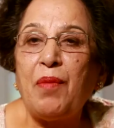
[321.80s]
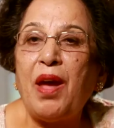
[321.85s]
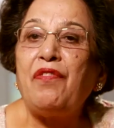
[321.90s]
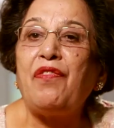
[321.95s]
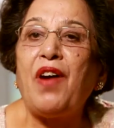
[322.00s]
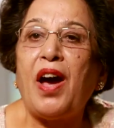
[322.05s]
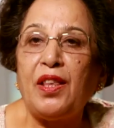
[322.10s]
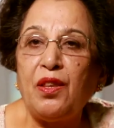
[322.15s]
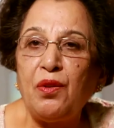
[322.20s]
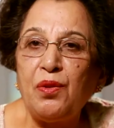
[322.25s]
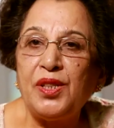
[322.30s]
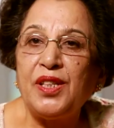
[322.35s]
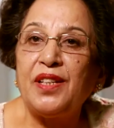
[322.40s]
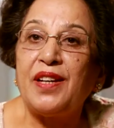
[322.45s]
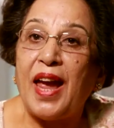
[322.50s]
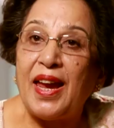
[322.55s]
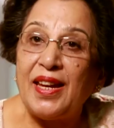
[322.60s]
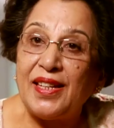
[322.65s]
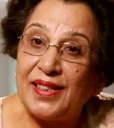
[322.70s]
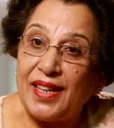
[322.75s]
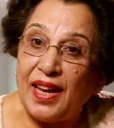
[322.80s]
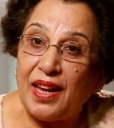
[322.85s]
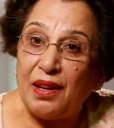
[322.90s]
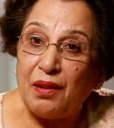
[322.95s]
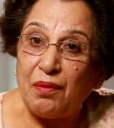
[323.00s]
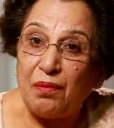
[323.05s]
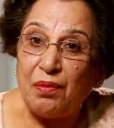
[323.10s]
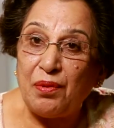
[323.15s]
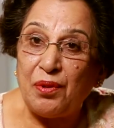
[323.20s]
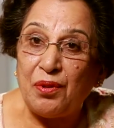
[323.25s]
father was a Rai
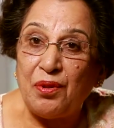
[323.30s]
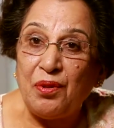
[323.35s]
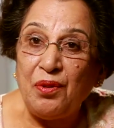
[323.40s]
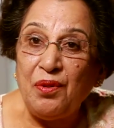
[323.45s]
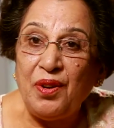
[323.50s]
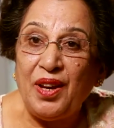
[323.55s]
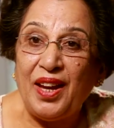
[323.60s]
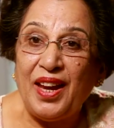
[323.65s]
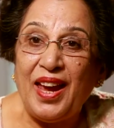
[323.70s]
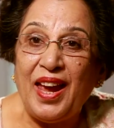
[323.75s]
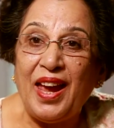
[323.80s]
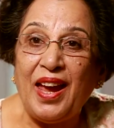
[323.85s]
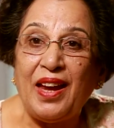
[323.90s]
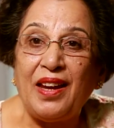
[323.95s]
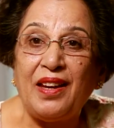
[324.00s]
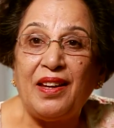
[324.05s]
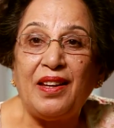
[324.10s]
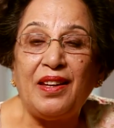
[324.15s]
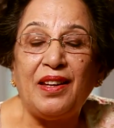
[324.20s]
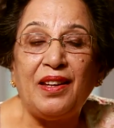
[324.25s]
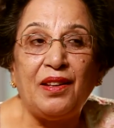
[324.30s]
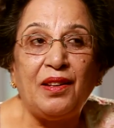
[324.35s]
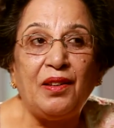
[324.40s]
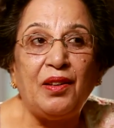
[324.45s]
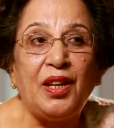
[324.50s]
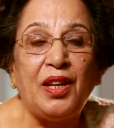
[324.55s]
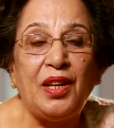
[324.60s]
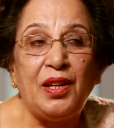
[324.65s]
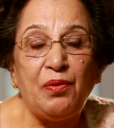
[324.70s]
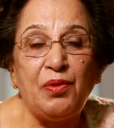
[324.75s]
Sahib, you know, and
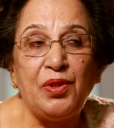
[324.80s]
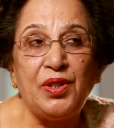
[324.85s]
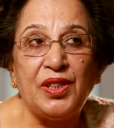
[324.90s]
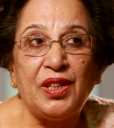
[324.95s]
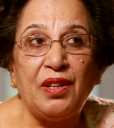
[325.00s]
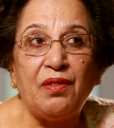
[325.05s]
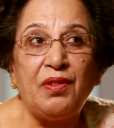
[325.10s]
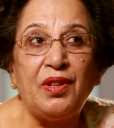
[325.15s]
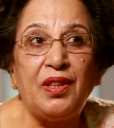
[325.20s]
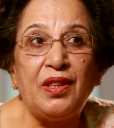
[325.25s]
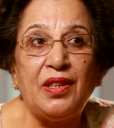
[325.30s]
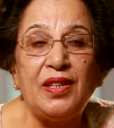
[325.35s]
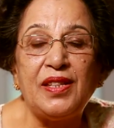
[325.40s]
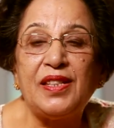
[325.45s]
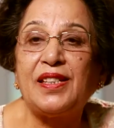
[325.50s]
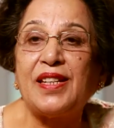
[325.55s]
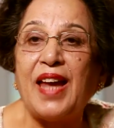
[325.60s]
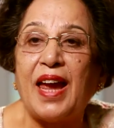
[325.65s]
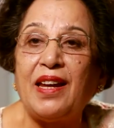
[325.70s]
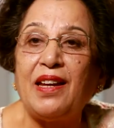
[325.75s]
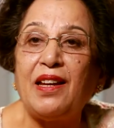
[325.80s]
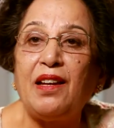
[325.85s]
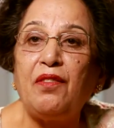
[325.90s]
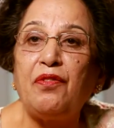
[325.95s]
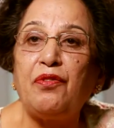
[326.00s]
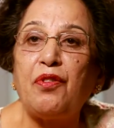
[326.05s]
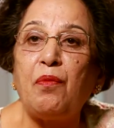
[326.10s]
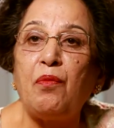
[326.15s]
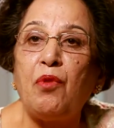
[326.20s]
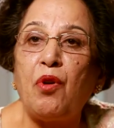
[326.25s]
he was given this title
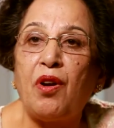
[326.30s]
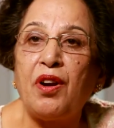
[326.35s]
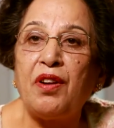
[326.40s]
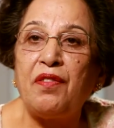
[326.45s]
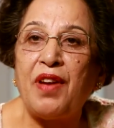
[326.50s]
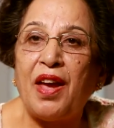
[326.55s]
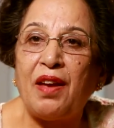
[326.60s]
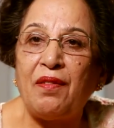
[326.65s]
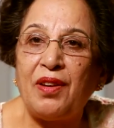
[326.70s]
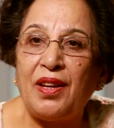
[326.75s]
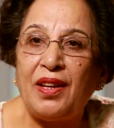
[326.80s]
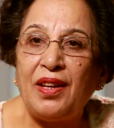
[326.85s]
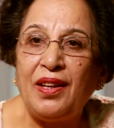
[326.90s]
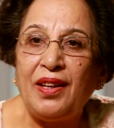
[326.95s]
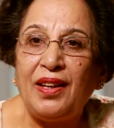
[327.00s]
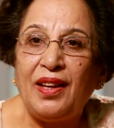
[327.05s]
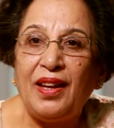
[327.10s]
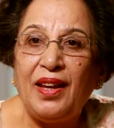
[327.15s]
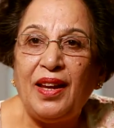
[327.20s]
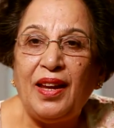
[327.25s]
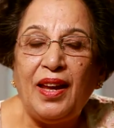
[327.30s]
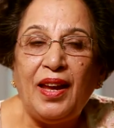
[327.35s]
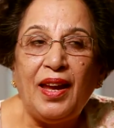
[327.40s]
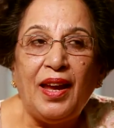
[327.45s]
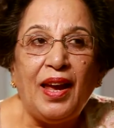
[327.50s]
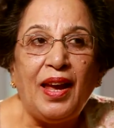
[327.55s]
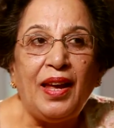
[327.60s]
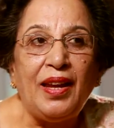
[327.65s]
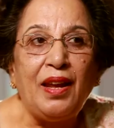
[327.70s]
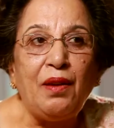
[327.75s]
from Lord Waverley,
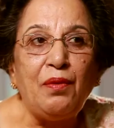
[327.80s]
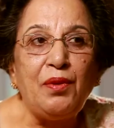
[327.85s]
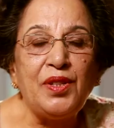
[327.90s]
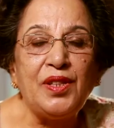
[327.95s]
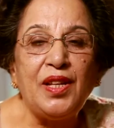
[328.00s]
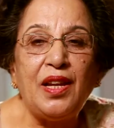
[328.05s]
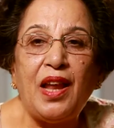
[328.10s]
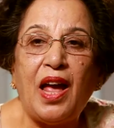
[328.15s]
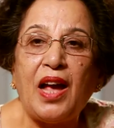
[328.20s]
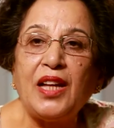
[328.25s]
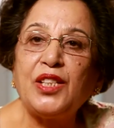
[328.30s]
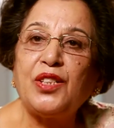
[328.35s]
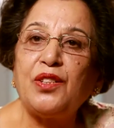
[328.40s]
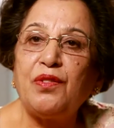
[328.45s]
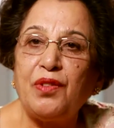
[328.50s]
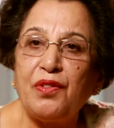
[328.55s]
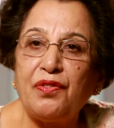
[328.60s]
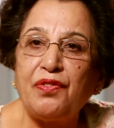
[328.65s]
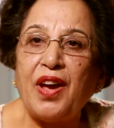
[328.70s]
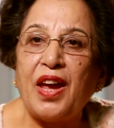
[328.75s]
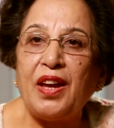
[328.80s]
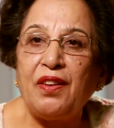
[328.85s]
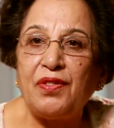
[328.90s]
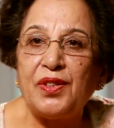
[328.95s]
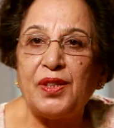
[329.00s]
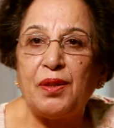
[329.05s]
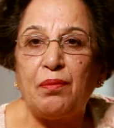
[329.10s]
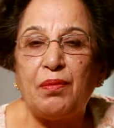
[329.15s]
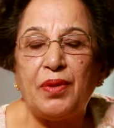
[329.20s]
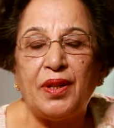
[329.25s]
and I was the last of the five
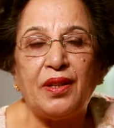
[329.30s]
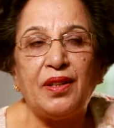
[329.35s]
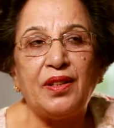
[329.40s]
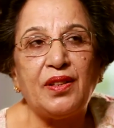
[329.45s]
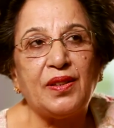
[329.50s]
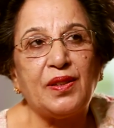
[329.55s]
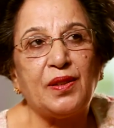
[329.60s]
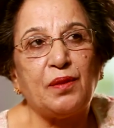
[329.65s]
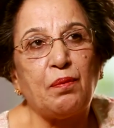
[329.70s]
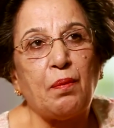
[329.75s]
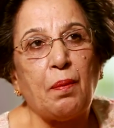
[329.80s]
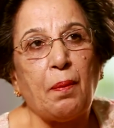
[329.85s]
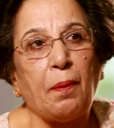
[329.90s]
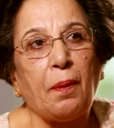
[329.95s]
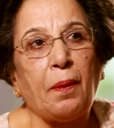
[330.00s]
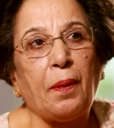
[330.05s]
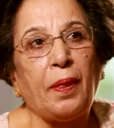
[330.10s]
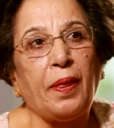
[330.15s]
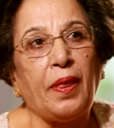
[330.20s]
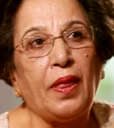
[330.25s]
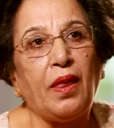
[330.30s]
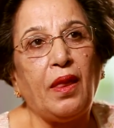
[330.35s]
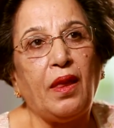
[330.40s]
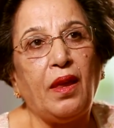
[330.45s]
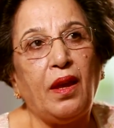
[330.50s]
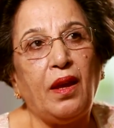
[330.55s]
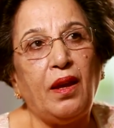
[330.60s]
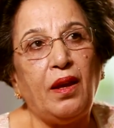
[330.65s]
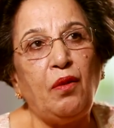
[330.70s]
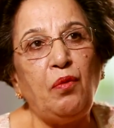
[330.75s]
siblings.
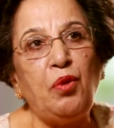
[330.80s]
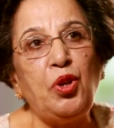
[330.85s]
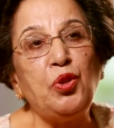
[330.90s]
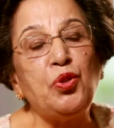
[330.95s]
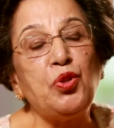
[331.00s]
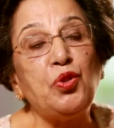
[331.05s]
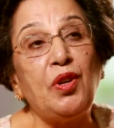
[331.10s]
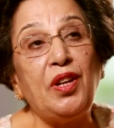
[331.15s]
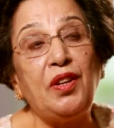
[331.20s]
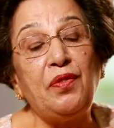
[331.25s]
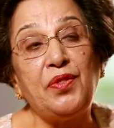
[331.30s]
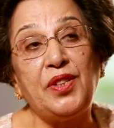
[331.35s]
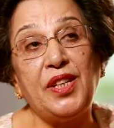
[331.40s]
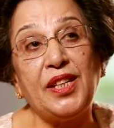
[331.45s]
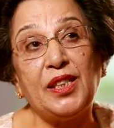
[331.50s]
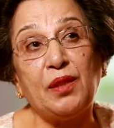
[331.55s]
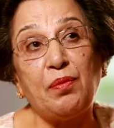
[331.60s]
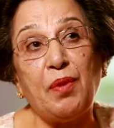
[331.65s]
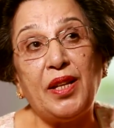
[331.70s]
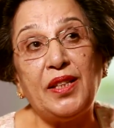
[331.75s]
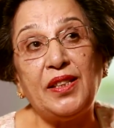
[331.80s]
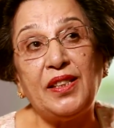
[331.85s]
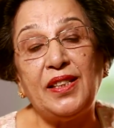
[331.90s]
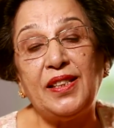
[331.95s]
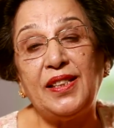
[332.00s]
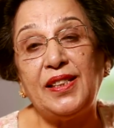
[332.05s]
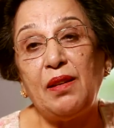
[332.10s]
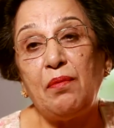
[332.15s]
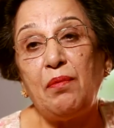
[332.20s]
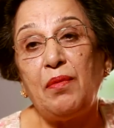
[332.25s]
We used to live 6 months in
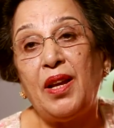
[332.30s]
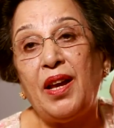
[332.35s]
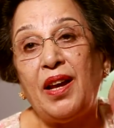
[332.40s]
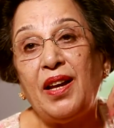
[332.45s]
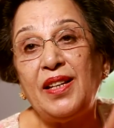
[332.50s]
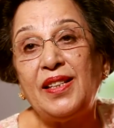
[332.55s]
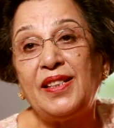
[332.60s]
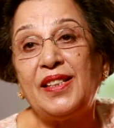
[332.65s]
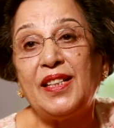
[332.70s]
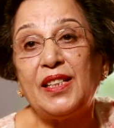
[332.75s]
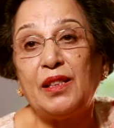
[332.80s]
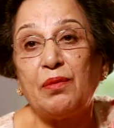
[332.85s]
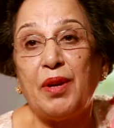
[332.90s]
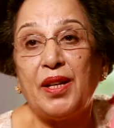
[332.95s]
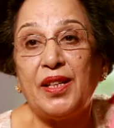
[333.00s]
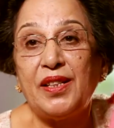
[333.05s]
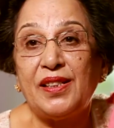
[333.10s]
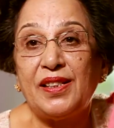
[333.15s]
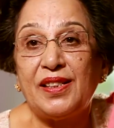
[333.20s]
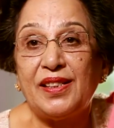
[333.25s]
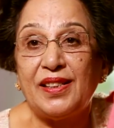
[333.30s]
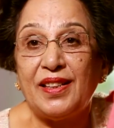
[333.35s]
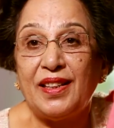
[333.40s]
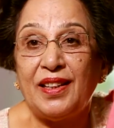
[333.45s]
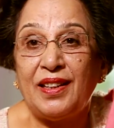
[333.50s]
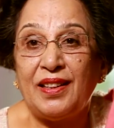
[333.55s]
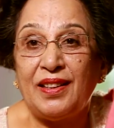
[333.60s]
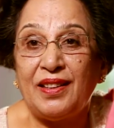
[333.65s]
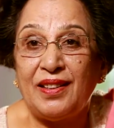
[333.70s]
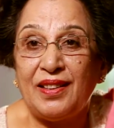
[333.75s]
Simla and 6 months
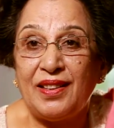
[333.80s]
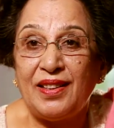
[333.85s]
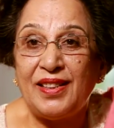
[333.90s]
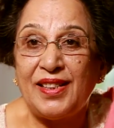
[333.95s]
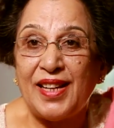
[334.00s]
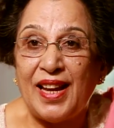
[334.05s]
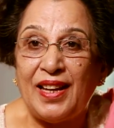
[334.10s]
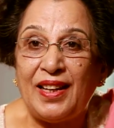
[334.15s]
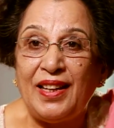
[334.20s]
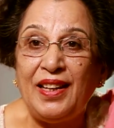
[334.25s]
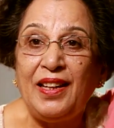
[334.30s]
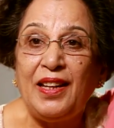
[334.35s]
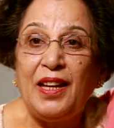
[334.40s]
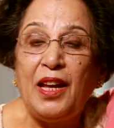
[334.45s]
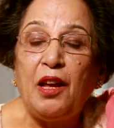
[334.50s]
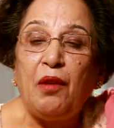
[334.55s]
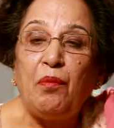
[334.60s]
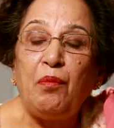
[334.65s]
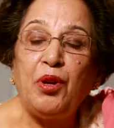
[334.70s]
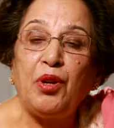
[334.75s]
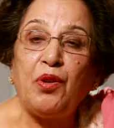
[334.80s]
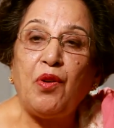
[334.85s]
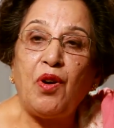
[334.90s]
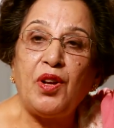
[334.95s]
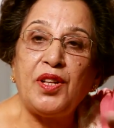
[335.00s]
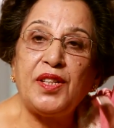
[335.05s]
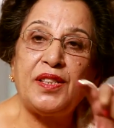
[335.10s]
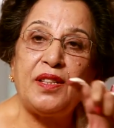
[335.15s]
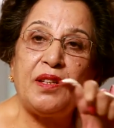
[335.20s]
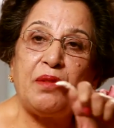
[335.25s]
in Delhi
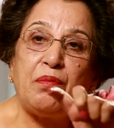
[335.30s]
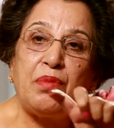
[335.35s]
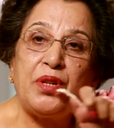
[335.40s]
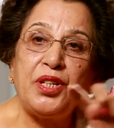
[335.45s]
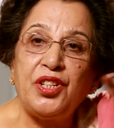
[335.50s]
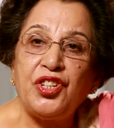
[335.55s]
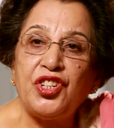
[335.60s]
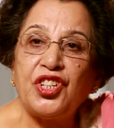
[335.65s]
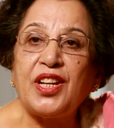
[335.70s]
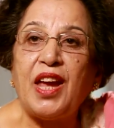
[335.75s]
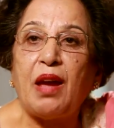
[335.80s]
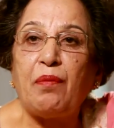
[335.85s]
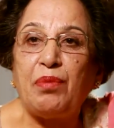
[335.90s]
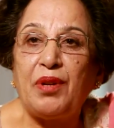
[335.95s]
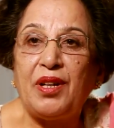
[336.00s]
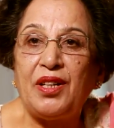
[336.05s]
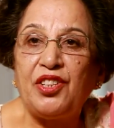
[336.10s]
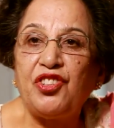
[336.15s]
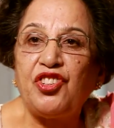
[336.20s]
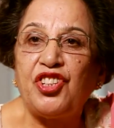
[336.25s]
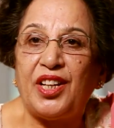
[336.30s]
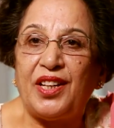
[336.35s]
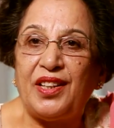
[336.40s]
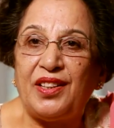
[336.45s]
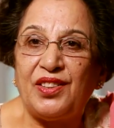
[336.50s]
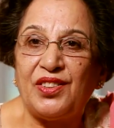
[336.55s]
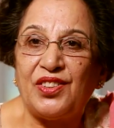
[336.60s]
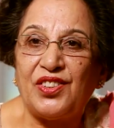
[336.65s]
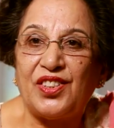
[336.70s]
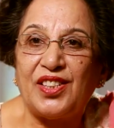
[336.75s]
because the British capital
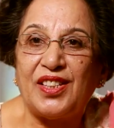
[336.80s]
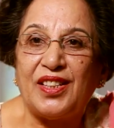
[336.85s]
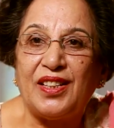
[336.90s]
changed.